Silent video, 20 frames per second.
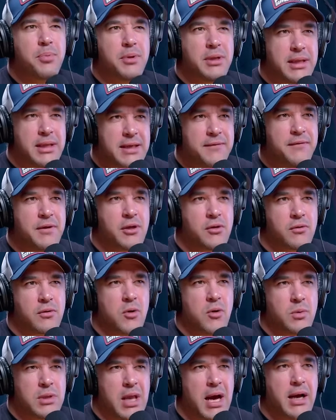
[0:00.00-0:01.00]
believing your
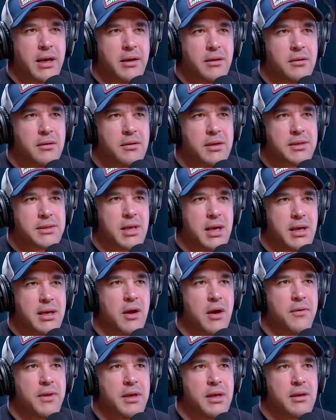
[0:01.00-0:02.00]
own lie? Is that
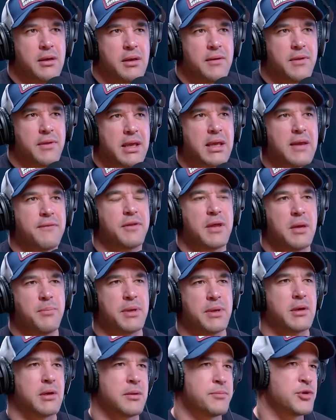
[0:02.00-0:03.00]
how they... Like, if that
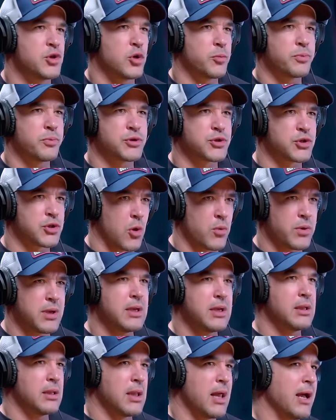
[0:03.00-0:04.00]
becomes your
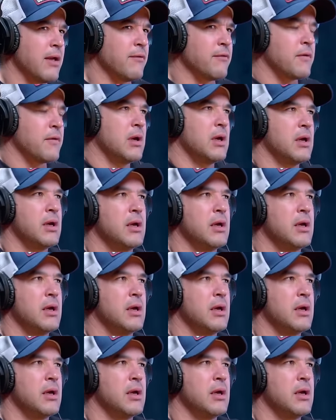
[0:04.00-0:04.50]
persona in life,